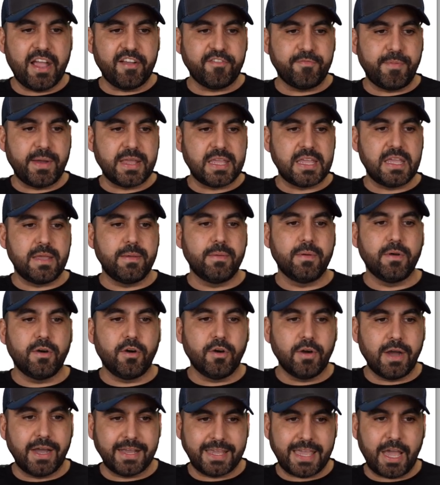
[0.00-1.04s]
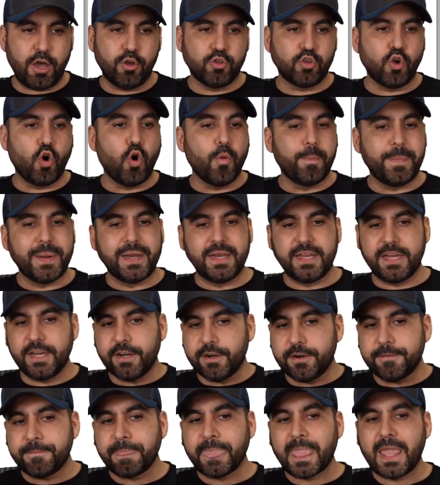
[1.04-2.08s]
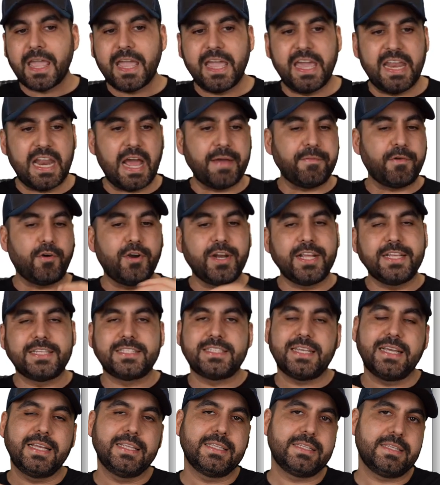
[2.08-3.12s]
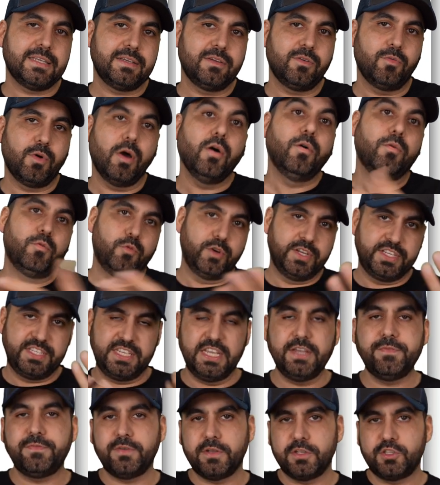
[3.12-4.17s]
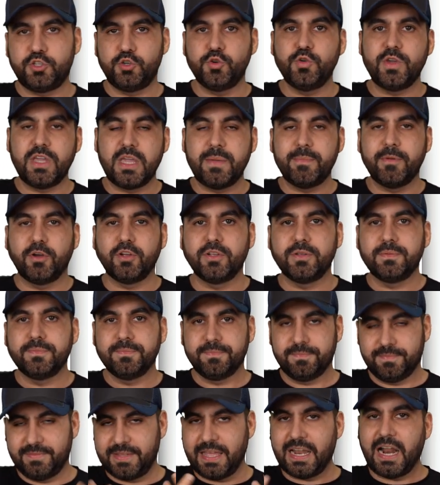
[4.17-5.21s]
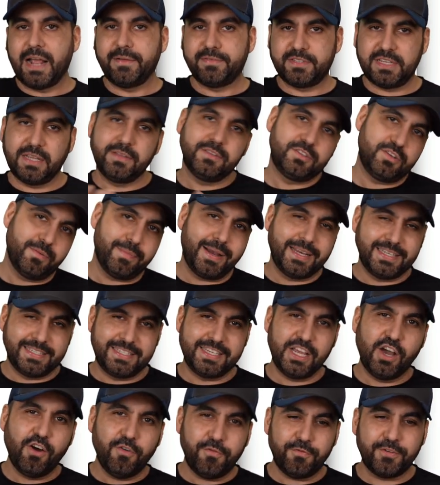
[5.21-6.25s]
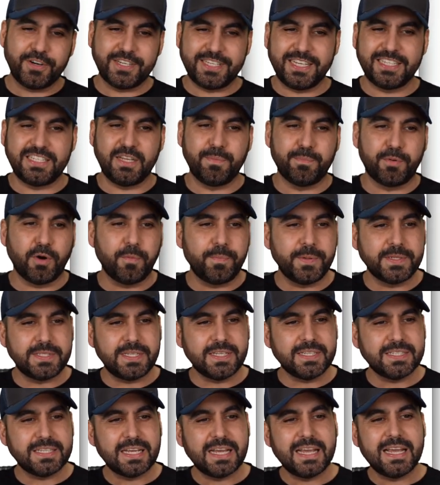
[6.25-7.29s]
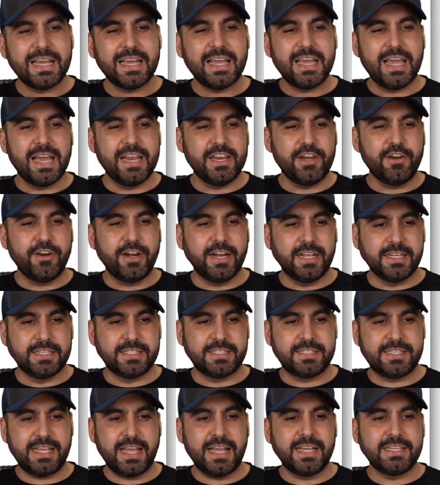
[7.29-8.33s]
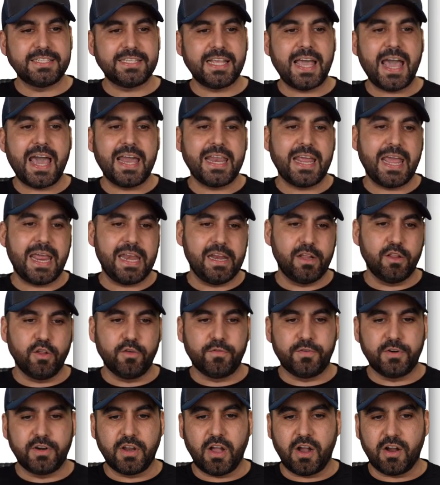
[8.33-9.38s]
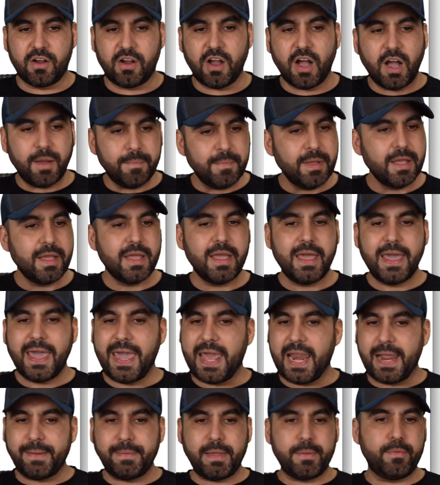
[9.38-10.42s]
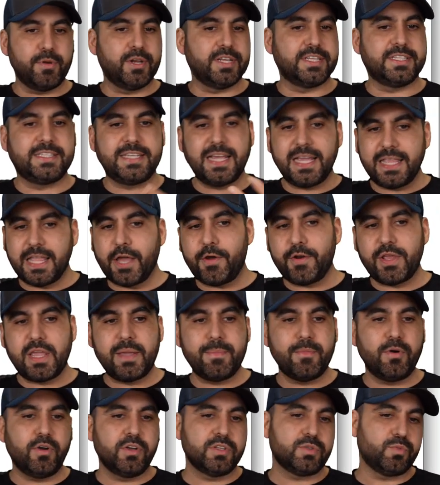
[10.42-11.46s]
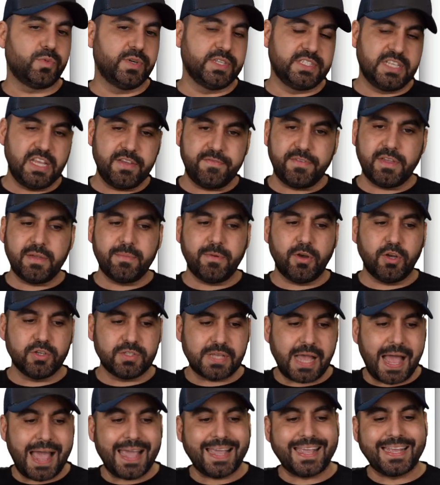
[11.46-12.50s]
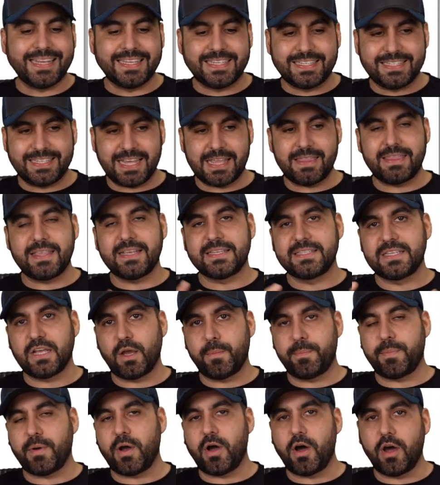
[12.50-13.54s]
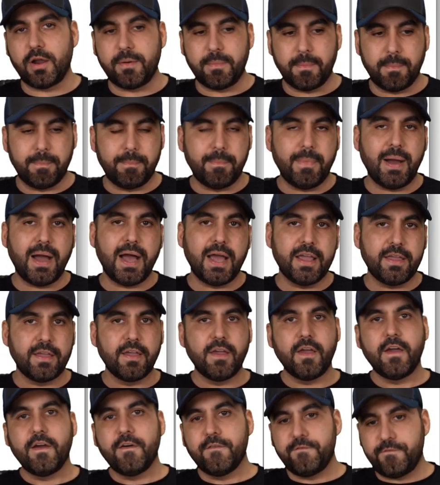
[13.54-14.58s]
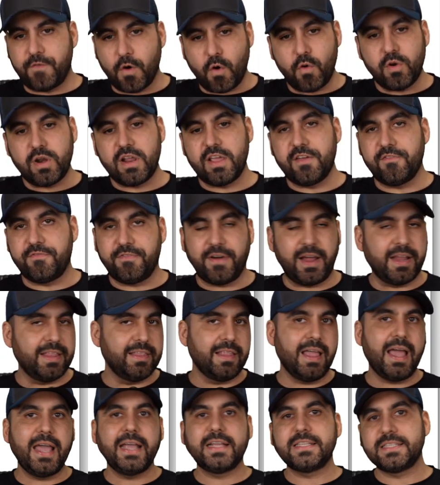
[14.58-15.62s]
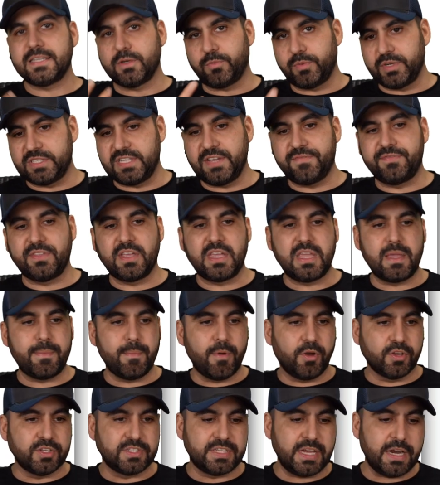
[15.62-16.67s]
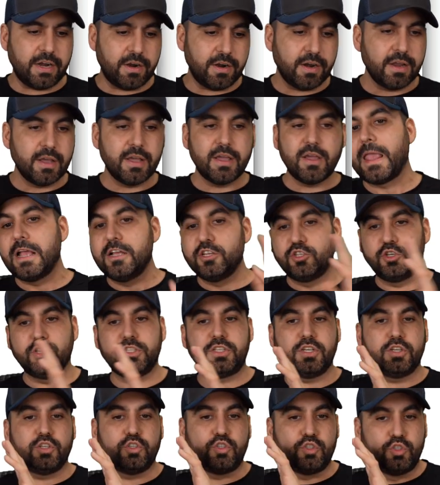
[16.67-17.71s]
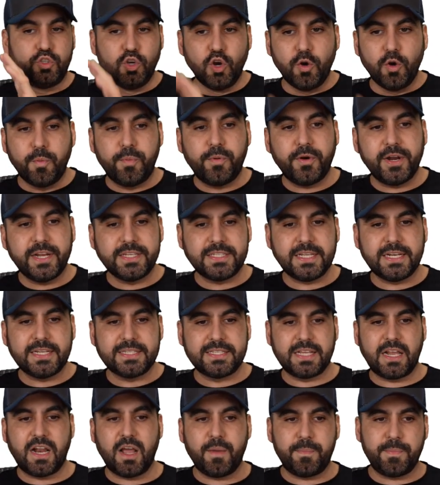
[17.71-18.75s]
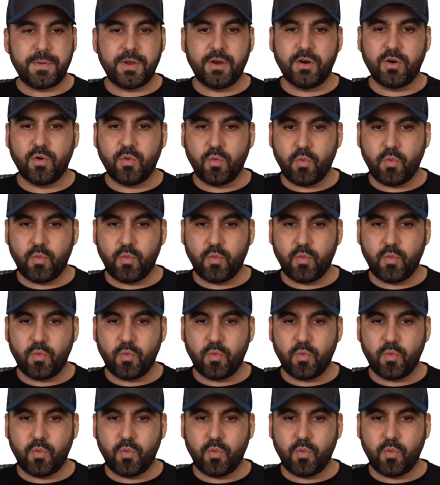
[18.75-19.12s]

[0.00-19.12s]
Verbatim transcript: have my email account open here and I've already sent, well, received two emails that I've sent to myself for testing purposes and here it is, test at anyloafer.com. And I'm able to send out emails, receive emails. I can set this up on my phone if I like to receive the emails there. So it's super easy to set up here